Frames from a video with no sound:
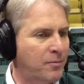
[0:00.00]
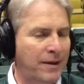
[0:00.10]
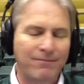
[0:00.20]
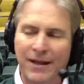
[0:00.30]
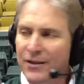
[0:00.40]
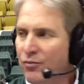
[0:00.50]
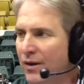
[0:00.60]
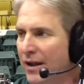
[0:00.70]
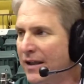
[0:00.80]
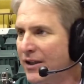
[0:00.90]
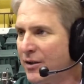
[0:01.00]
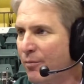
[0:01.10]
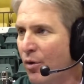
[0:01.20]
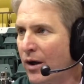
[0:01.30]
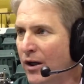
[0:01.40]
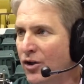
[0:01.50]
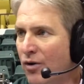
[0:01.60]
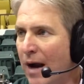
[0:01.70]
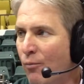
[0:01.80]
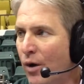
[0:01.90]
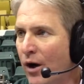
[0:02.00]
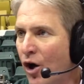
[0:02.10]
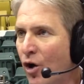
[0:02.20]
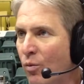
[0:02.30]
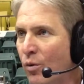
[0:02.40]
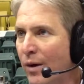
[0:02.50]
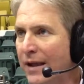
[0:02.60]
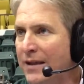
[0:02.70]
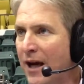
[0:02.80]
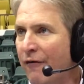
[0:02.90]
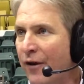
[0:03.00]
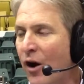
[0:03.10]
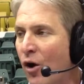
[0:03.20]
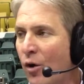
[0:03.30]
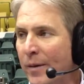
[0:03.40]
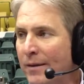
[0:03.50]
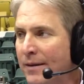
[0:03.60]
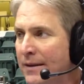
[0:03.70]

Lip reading: But it's really disappointing to drop one at home. We're really tough at home, and